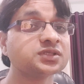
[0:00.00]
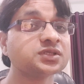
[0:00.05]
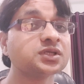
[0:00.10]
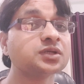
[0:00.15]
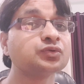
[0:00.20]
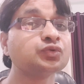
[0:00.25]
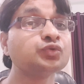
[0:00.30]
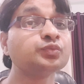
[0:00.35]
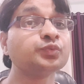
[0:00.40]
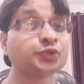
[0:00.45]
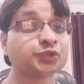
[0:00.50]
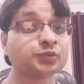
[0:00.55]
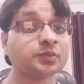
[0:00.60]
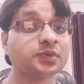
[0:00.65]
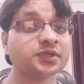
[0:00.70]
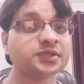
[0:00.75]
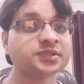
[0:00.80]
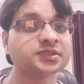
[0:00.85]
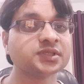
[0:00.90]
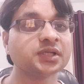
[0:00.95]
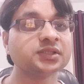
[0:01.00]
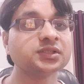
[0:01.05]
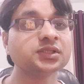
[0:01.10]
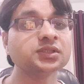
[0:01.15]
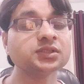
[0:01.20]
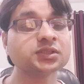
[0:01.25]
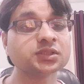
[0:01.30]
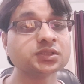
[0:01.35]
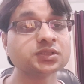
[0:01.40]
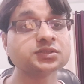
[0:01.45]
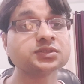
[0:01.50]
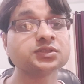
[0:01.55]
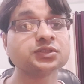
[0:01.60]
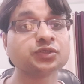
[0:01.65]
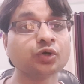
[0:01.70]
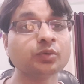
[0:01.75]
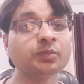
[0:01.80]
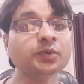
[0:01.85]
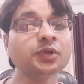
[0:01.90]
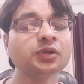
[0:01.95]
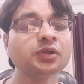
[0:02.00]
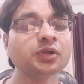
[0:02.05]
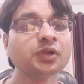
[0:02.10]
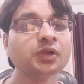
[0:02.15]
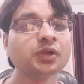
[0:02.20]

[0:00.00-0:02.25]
there are two possibilities: either it's normal